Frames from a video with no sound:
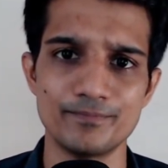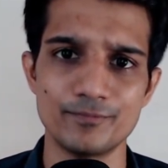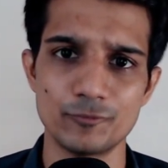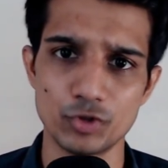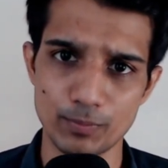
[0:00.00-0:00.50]

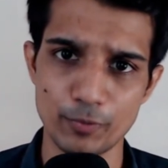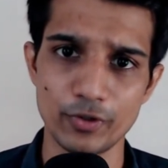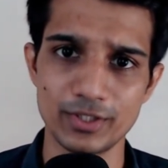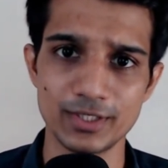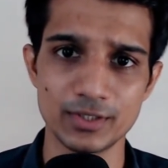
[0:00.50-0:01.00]
the
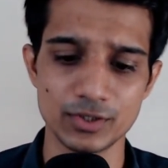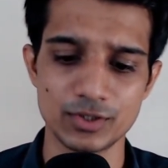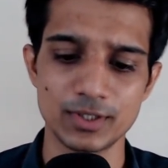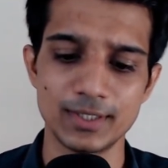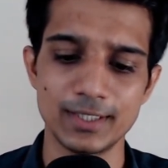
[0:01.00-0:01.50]
point here is,
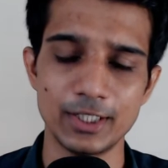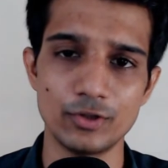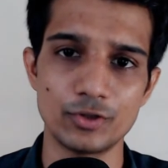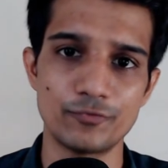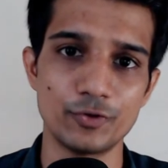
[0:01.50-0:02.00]
in
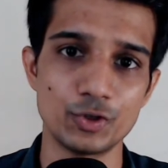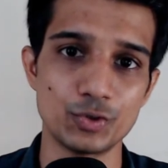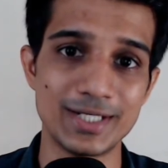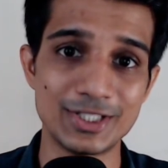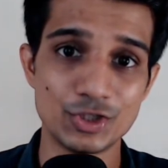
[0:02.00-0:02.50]
order for you to
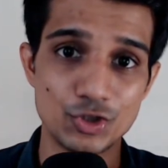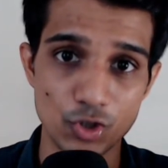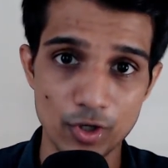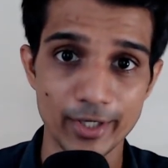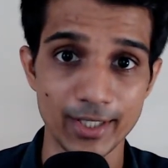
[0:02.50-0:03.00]

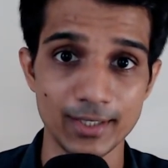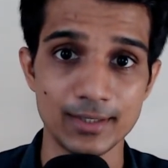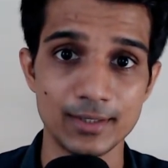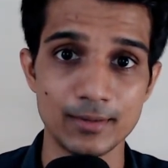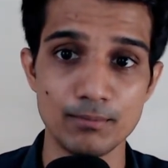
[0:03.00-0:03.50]
enjoy
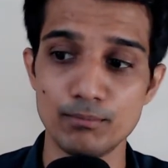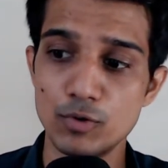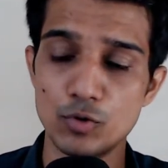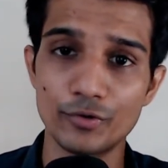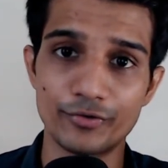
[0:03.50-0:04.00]

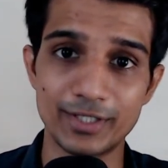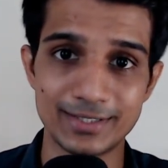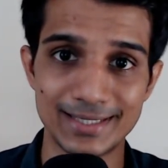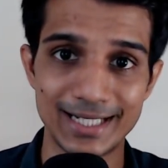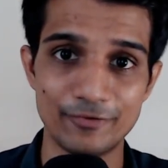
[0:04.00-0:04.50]
more things
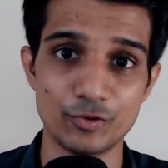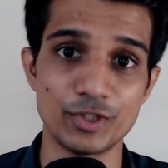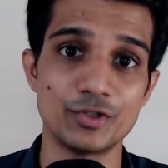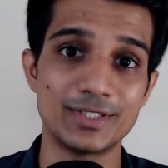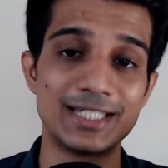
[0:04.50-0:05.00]
in life, you need
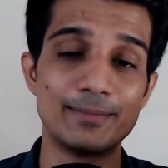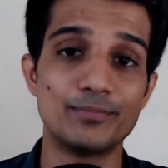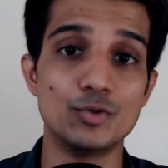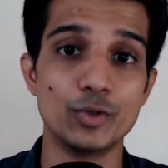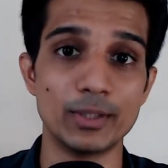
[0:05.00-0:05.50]
to keep
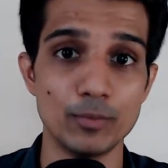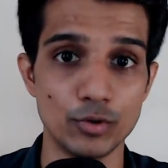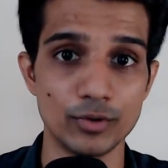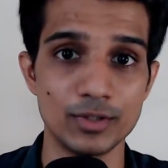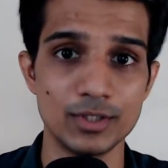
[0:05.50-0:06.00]
doing more.
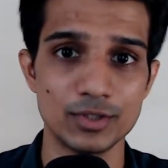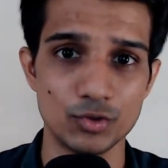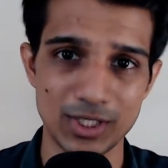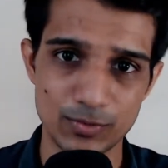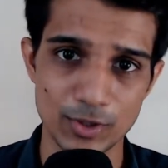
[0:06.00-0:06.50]
So
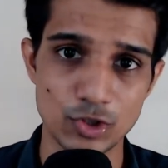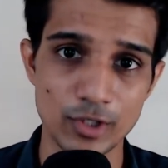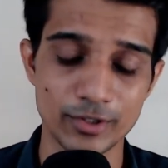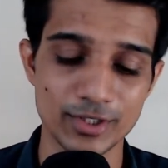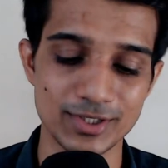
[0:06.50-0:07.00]
that's why
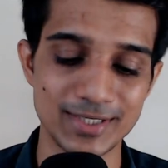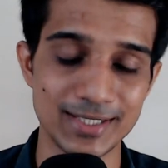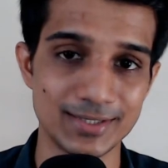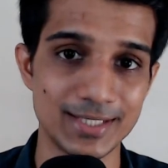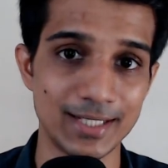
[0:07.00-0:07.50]
Socrates
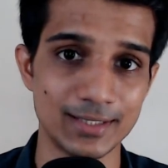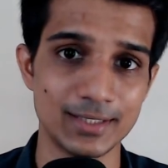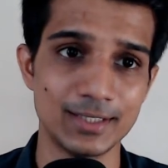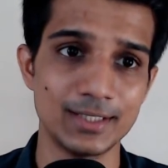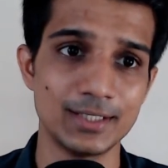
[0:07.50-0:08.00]
says that,
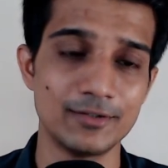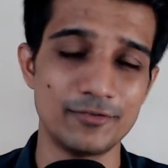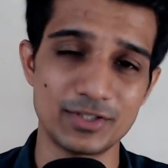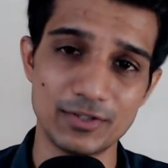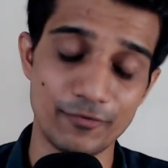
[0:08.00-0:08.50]

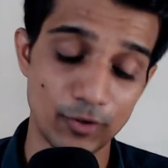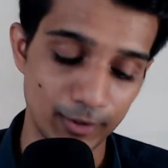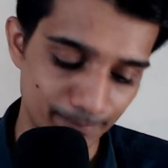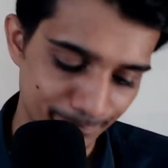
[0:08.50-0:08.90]
first of all,